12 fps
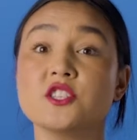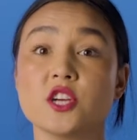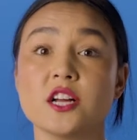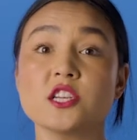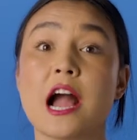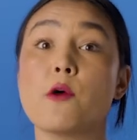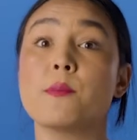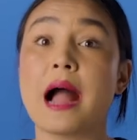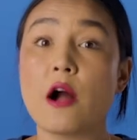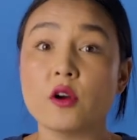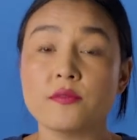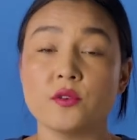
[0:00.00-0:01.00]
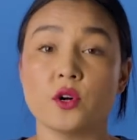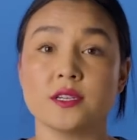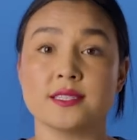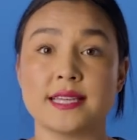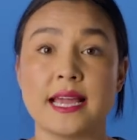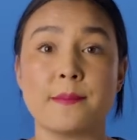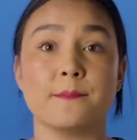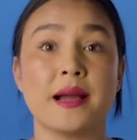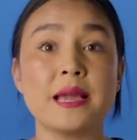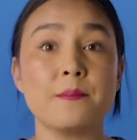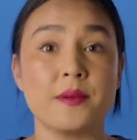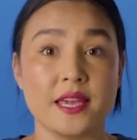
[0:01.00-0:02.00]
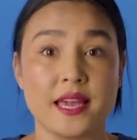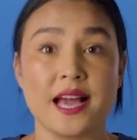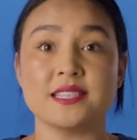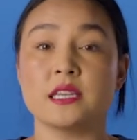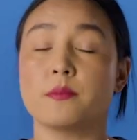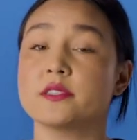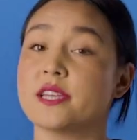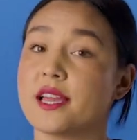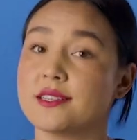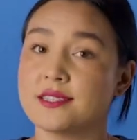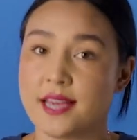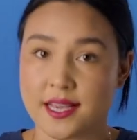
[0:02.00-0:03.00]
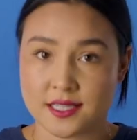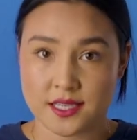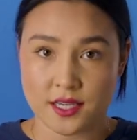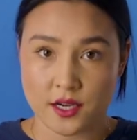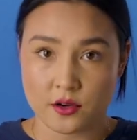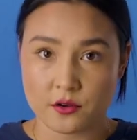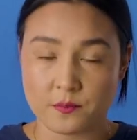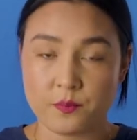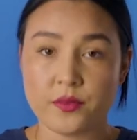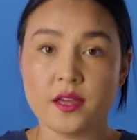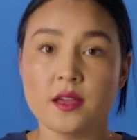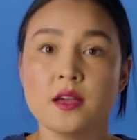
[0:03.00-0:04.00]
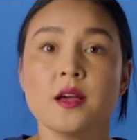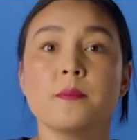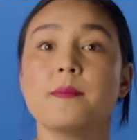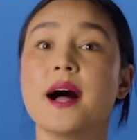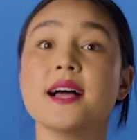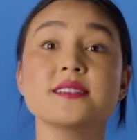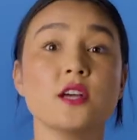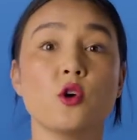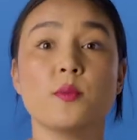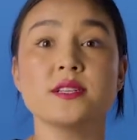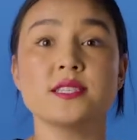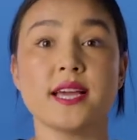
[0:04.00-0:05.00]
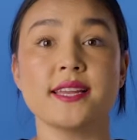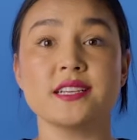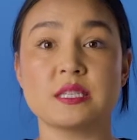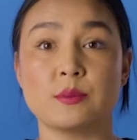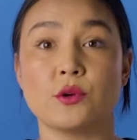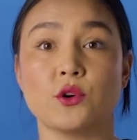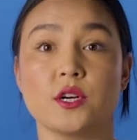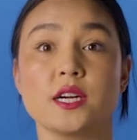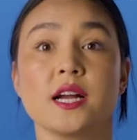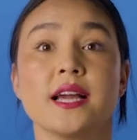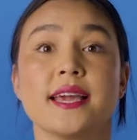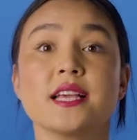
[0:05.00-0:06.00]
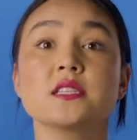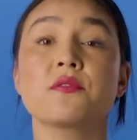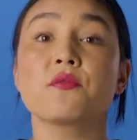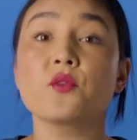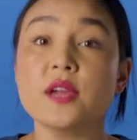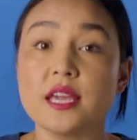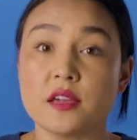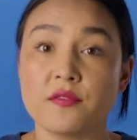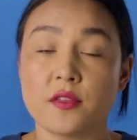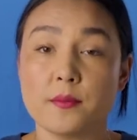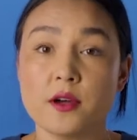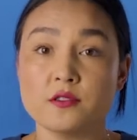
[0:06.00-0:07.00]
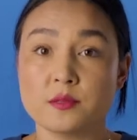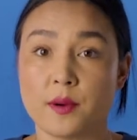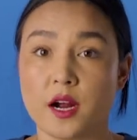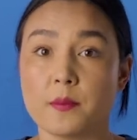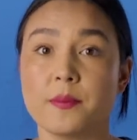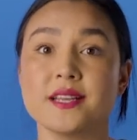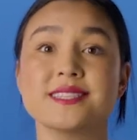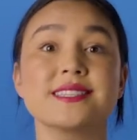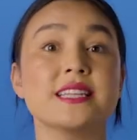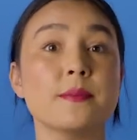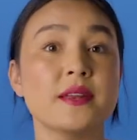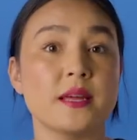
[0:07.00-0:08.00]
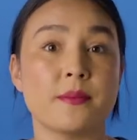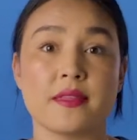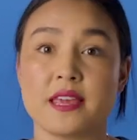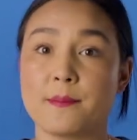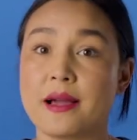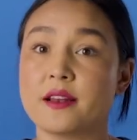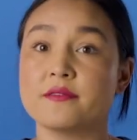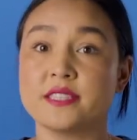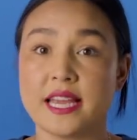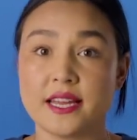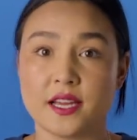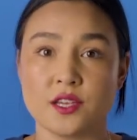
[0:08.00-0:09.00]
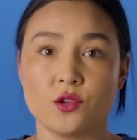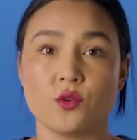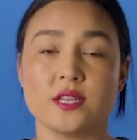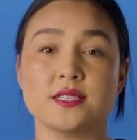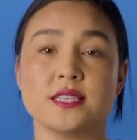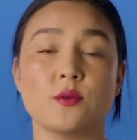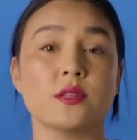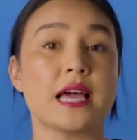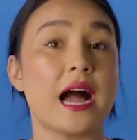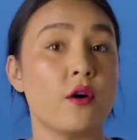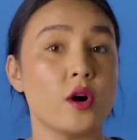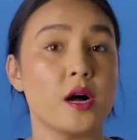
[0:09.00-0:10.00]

judge how powerful a site might be as it pertains to SEO. Moz Open Site Explorer is free for the most part, but is limited by the amount of data you can see without